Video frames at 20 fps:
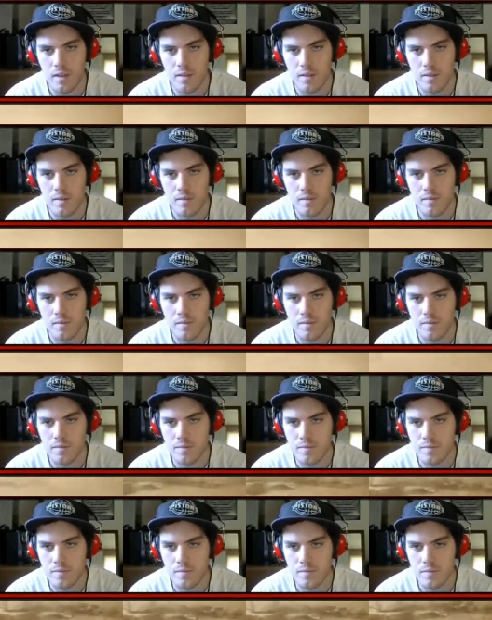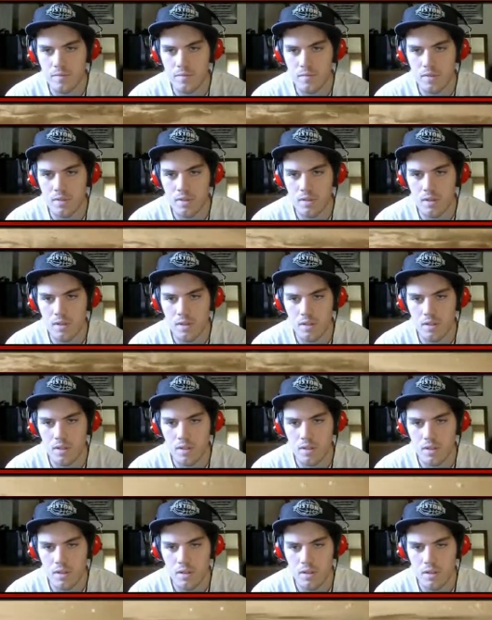
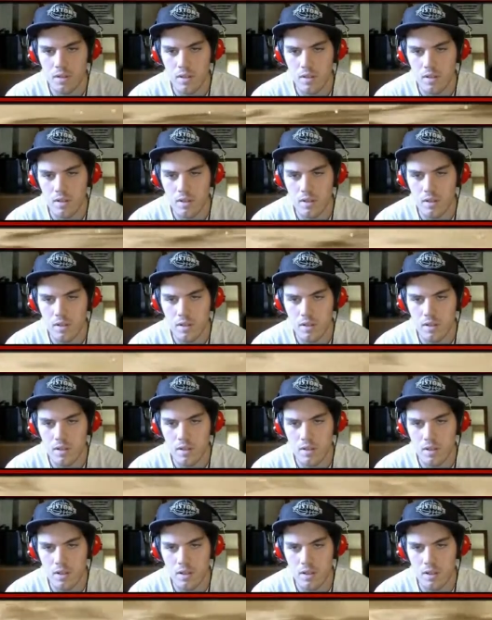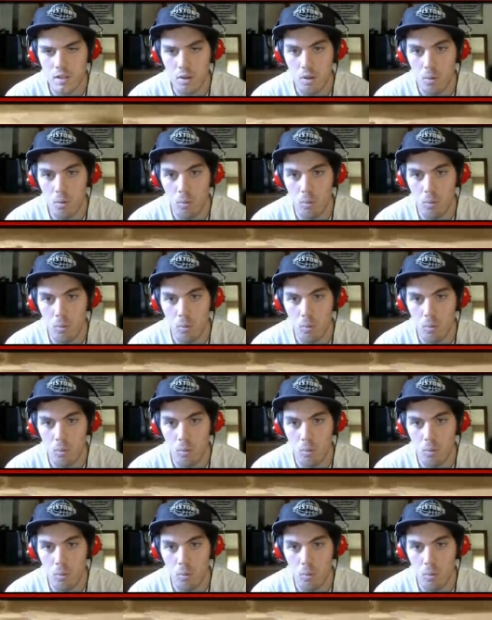(no one is talking)